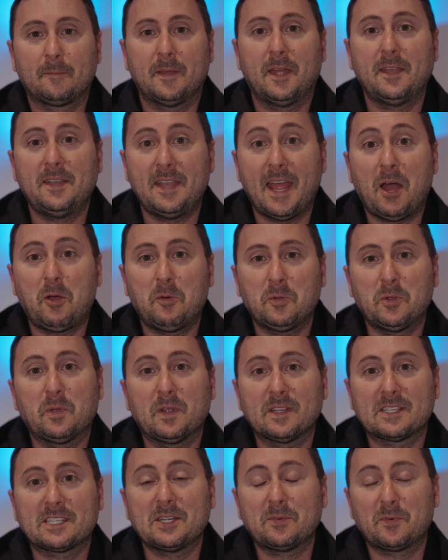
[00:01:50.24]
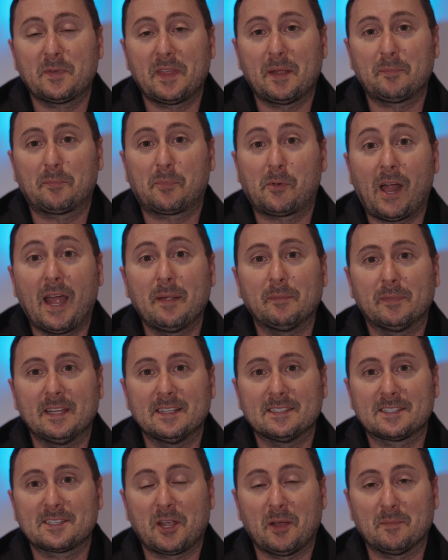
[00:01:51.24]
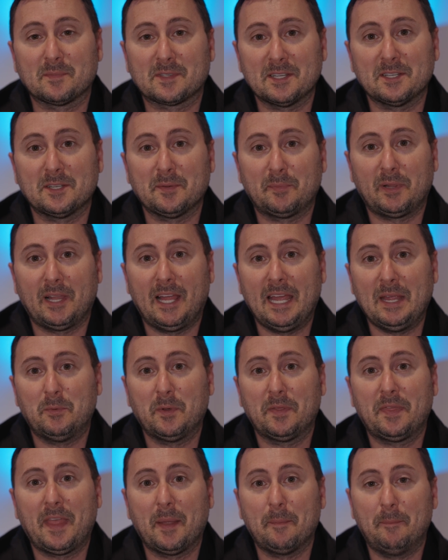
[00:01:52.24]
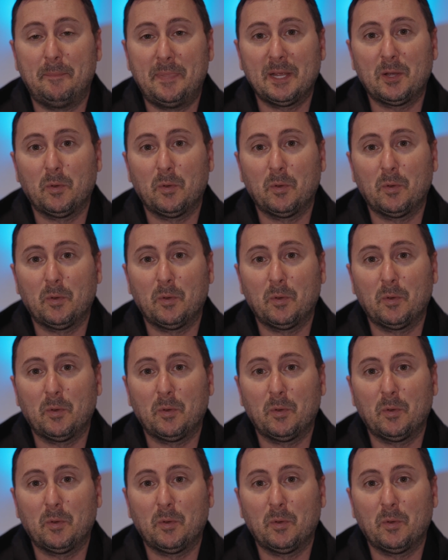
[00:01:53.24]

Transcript: And now you can see where that prime lens comes into play with that big